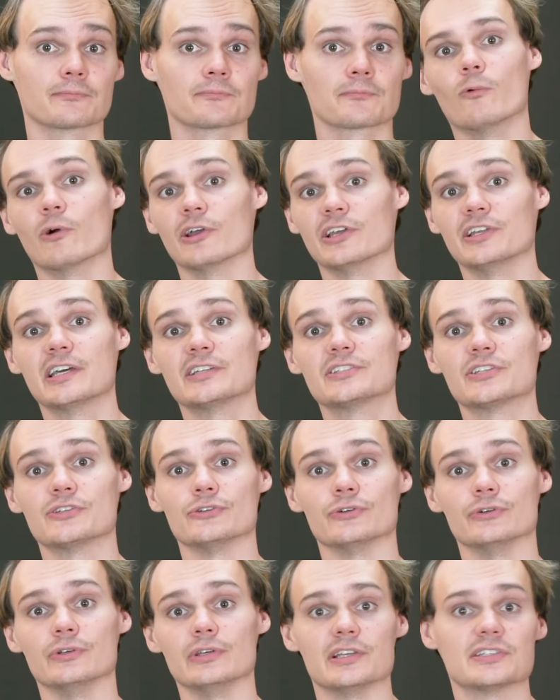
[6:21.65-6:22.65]
What you need to
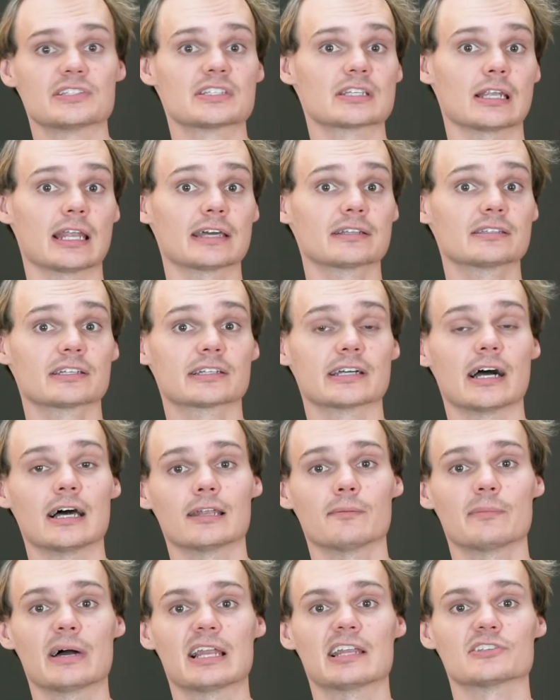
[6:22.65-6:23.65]
do is select the
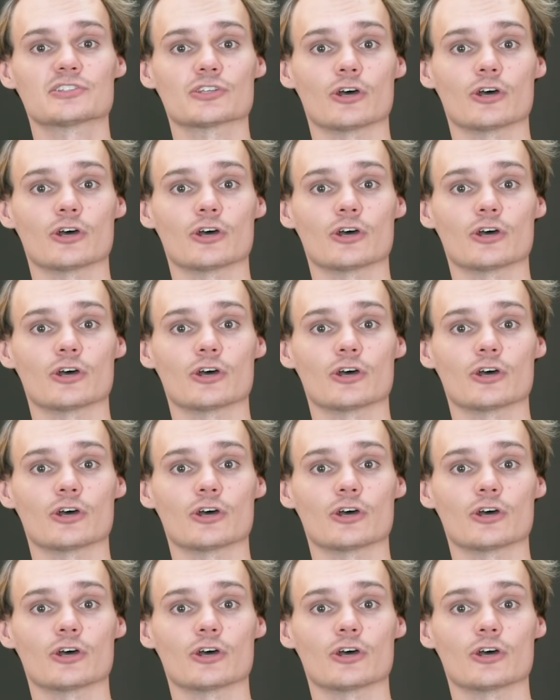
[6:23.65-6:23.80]
color balance